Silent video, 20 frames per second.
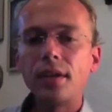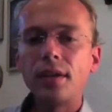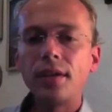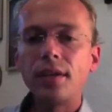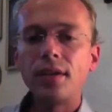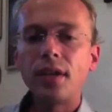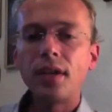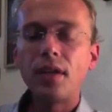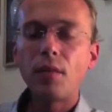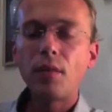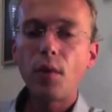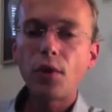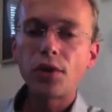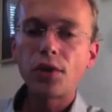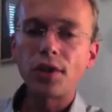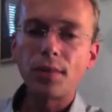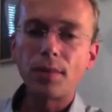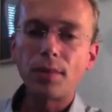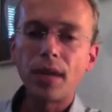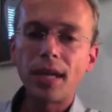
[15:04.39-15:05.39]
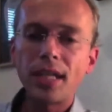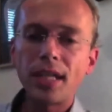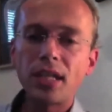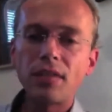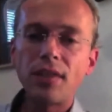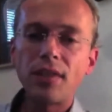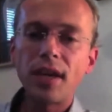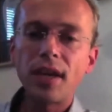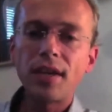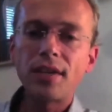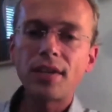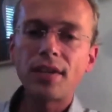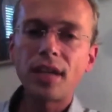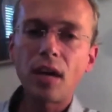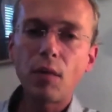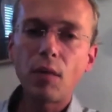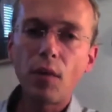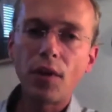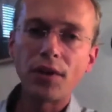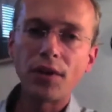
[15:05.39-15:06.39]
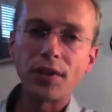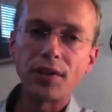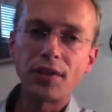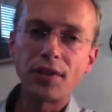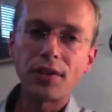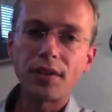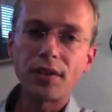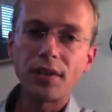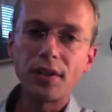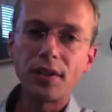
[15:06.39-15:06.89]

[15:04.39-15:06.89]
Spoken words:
diversion. The planes were diverted